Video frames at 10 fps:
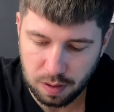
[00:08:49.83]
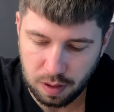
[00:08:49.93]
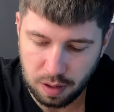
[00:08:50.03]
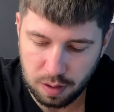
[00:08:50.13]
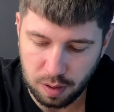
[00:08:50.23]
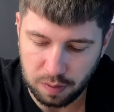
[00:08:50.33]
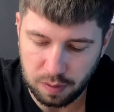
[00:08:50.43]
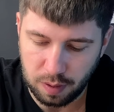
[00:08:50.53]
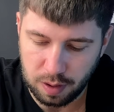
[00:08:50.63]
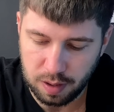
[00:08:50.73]
Okay,
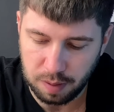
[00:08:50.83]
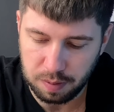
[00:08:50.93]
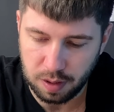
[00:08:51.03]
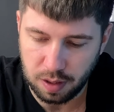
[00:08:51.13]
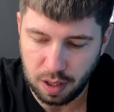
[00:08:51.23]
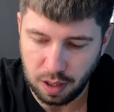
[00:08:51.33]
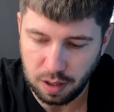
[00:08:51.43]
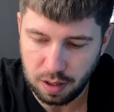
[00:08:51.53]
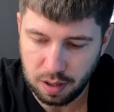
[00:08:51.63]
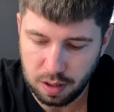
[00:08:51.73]
software is up to date.